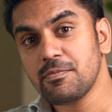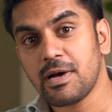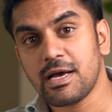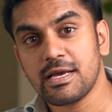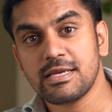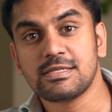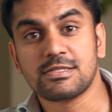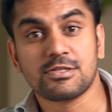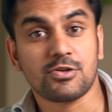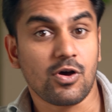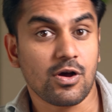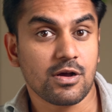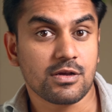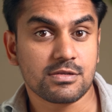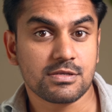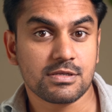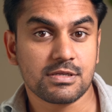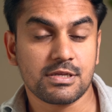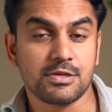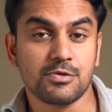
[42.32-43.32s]
buy
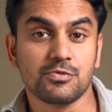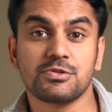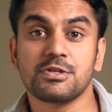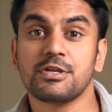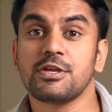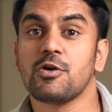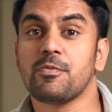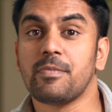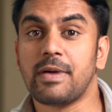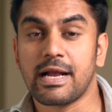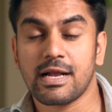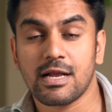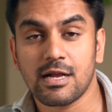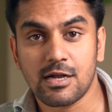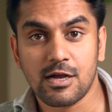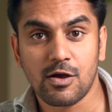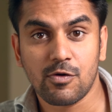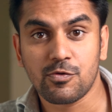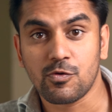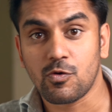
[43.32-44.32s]
stocks using your bank
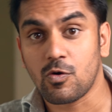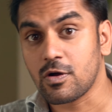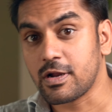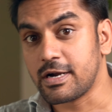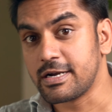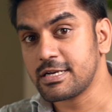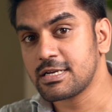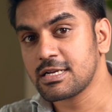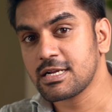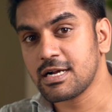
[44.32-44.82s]
account or credit